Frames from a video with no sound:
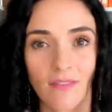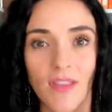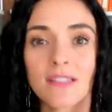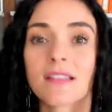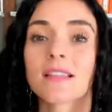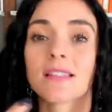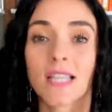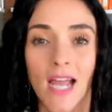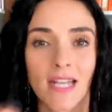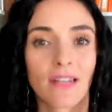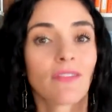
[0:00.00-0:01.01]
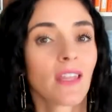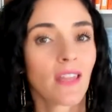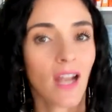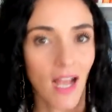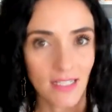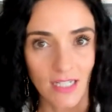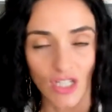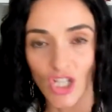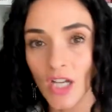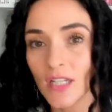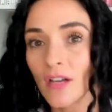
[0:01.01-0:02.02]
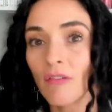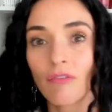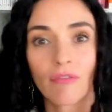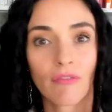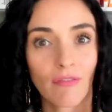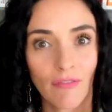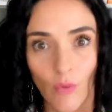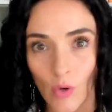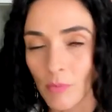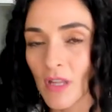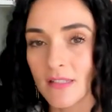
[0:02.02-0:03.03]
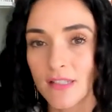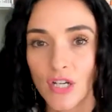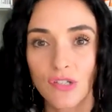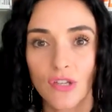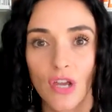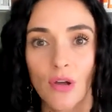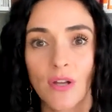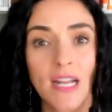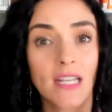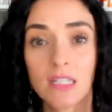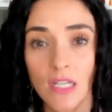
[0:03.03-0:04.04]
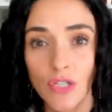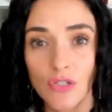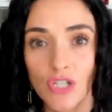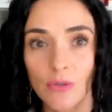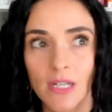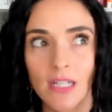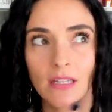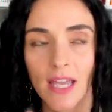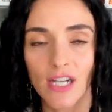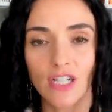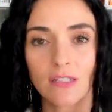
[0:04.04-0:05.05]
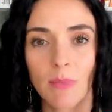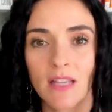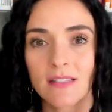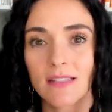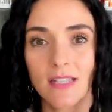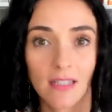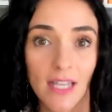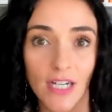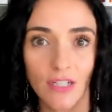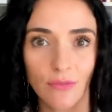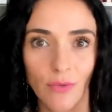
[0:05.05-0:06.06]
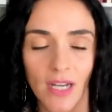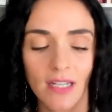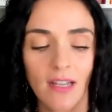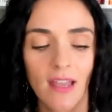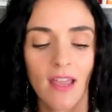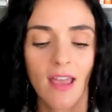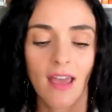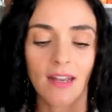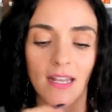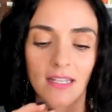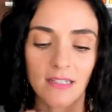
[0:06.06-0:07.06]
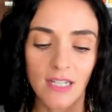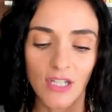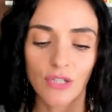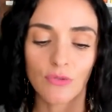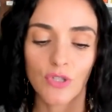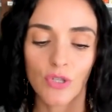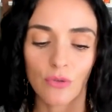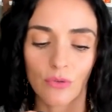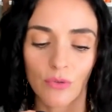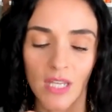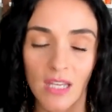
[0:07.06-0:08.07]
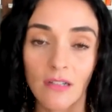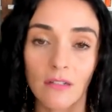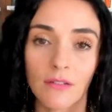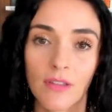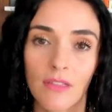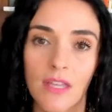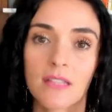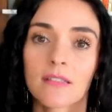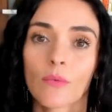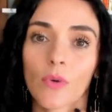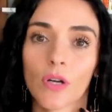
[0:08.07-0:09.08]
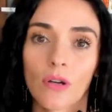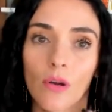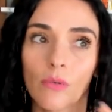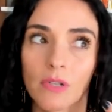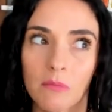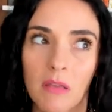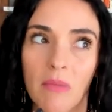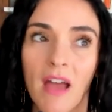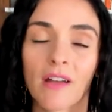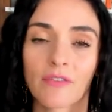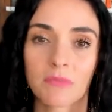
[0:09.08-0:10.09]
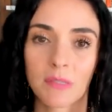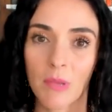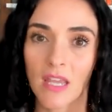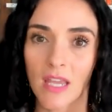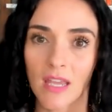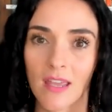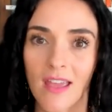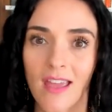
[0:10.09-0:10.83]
This is the kind of thing that I did a lot of 4+ years ago. And I continue to do it in layers because it's in layers, right? And I continued to heal the things that were holding me back from speaking.